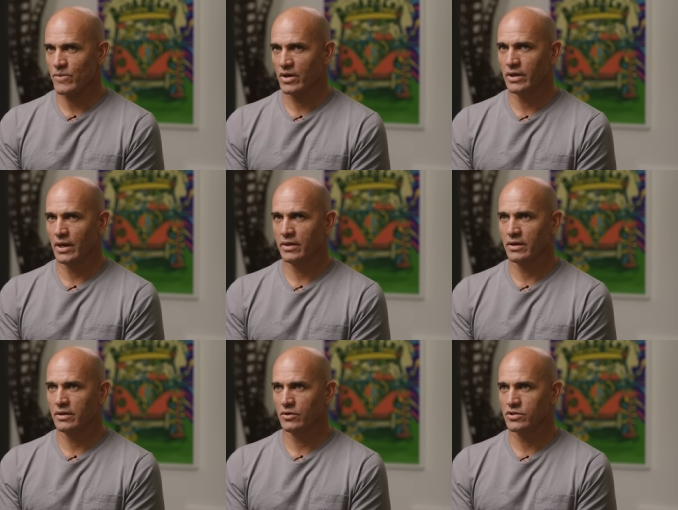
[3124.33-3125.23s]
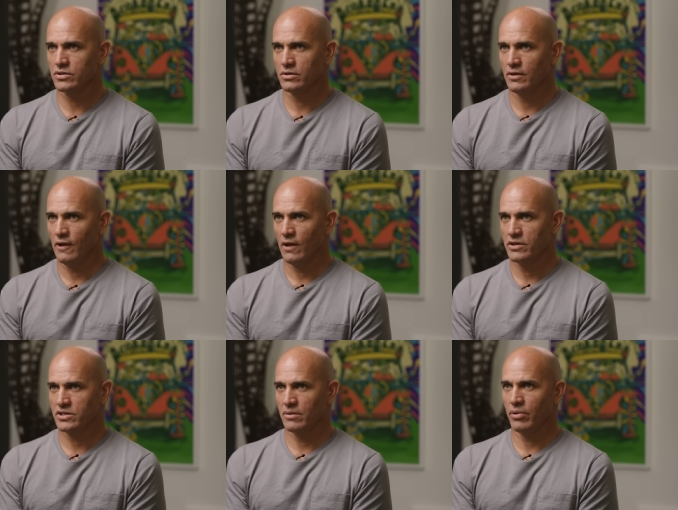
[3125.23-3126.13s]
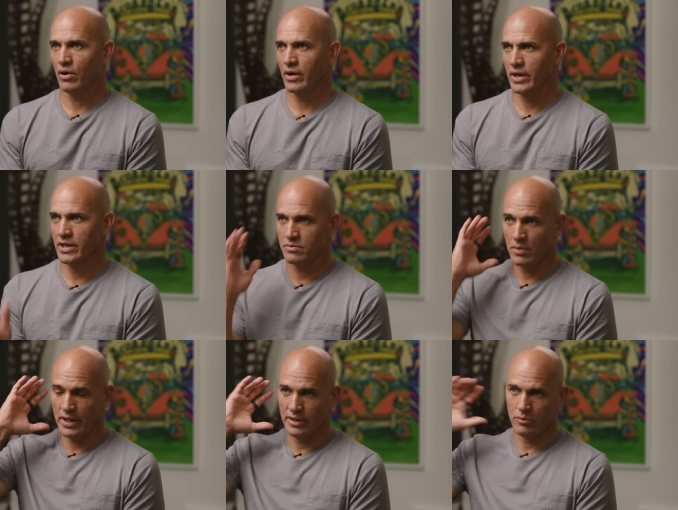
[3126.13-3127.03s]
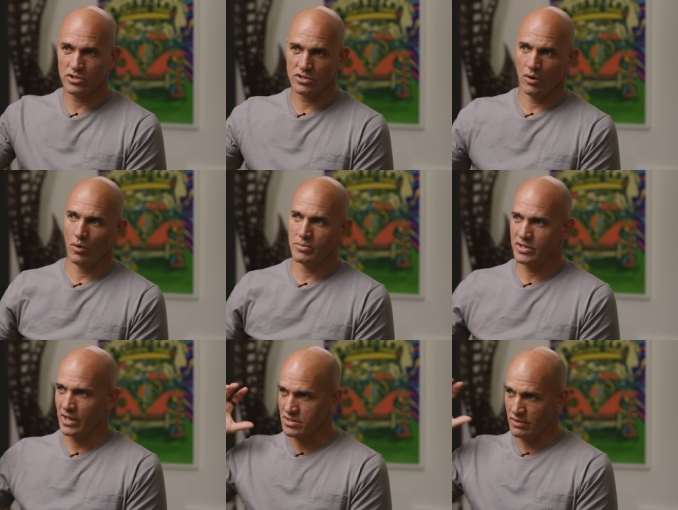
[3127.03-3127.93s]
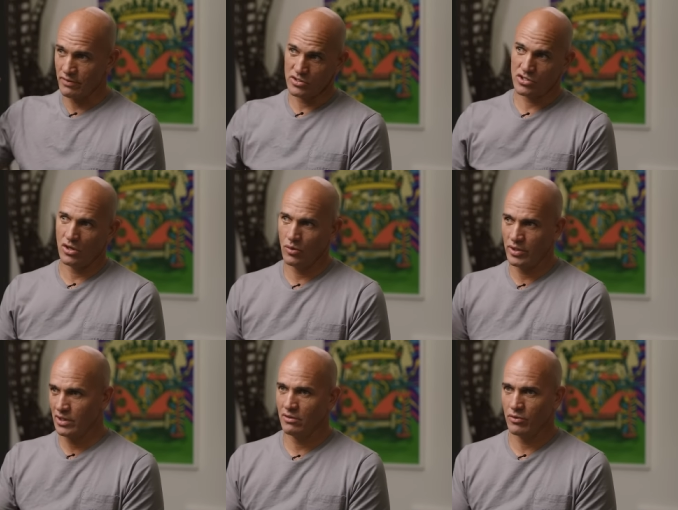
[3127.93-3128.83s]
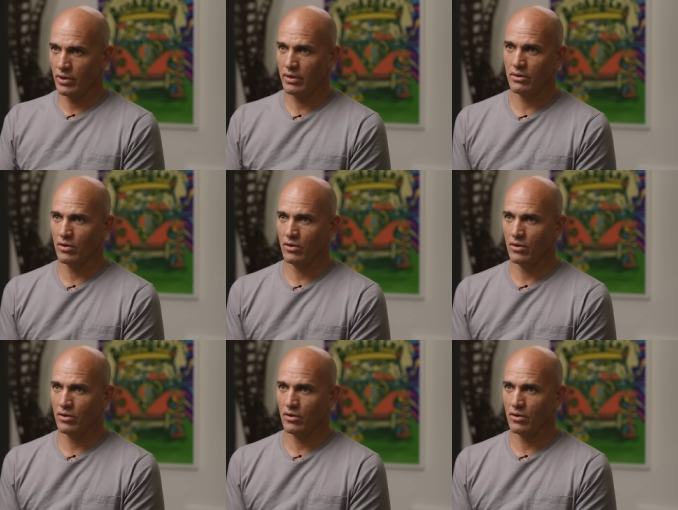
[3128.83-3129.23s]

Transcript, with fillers: yeah, I think there's some part of his mind that was so obsessive and so in love with